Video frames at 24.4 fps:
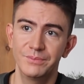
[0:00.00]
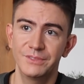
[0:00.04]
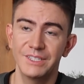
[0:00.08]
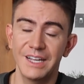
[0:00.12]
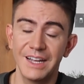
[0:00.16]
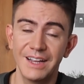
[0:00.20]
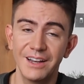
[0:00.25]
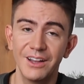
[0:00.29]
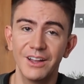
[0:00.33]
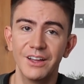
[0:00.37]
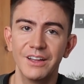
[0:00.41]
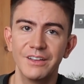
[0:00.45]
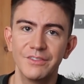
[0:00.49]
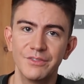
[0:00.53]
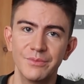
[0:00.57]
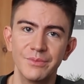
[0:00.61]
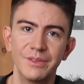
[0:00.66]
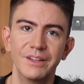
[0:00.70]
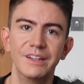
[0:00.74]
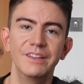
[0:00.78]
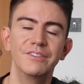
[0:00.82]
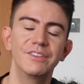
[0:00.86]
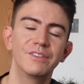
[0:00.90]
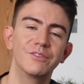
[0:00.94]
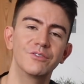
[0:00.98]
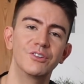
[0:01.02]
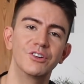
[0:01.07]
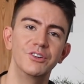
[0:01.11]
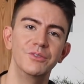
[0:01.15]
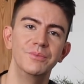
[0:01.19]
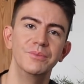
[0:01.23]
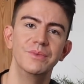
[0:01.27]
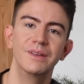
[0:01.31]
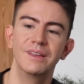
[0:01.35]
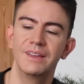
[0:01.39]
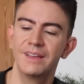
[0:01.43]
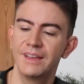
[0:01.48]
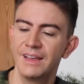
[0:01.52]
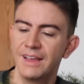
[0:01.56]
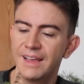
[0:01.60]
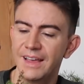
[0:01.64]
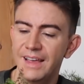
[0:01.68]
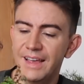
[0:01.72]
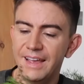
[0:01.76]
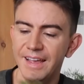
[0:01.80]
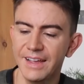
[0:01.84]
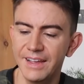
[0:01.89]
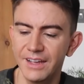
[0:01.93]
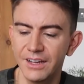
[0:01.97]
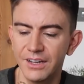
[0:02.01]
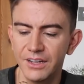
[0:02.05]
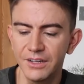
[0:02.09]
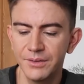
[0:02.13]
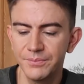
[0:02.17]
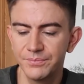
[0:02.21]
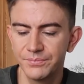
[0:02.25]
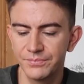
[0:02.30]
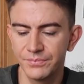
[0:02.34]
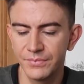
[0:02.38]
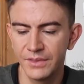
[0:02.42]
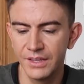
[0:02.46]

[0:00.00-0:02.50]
daylight from the living room here.